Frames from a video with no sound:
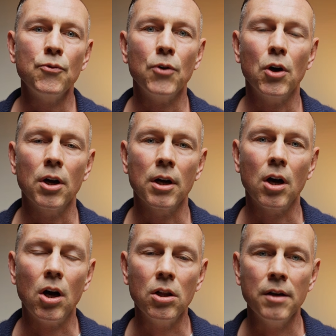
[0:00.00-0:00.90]
far,
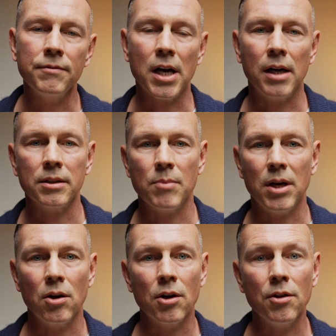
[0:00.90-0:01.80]
all I've talked
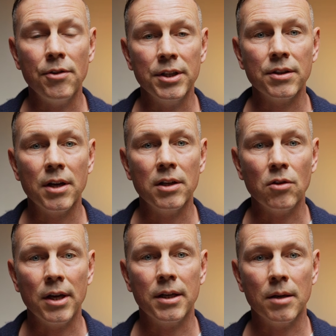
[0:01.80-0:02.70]
about are the things that I
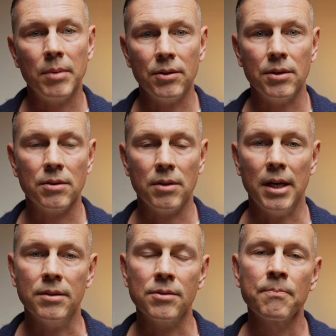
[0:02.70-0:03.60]
like about this
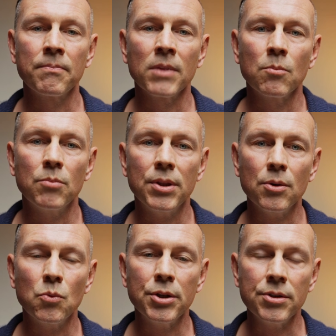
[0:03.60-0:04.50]
lens, but
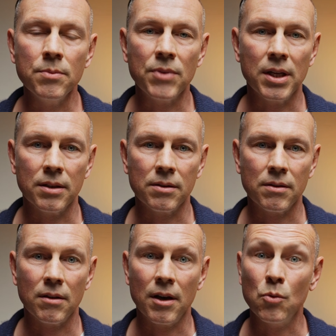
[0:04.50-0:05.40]
there were some
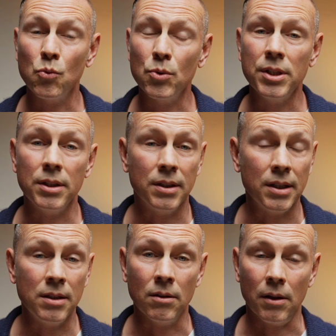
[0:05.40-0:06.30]
things that I really
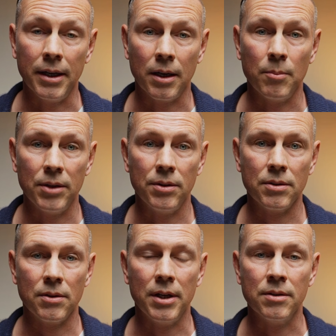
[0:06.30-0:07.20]
didn't like about
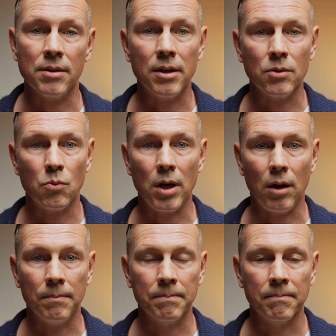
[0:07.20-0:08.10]
this lens as
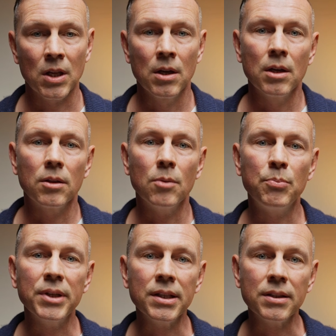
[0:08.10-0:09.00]
well. The
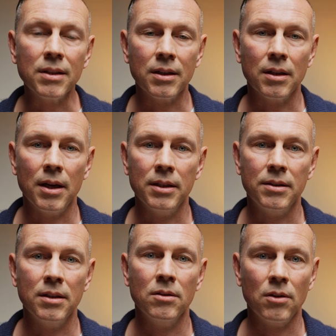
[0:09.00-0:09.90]
biggest thing that I
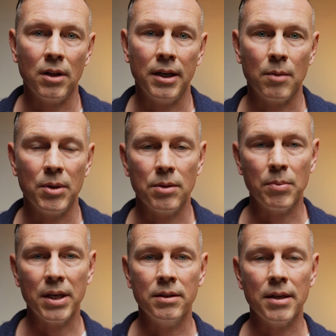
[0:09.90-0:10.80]
didn't like about the
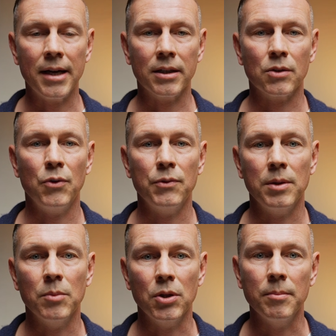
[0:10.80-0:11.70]
Pentax
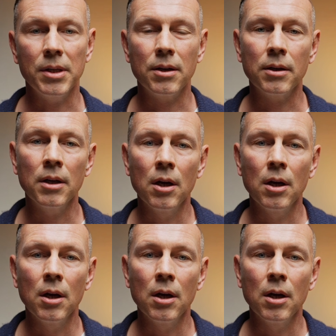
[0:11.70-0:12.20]
50mm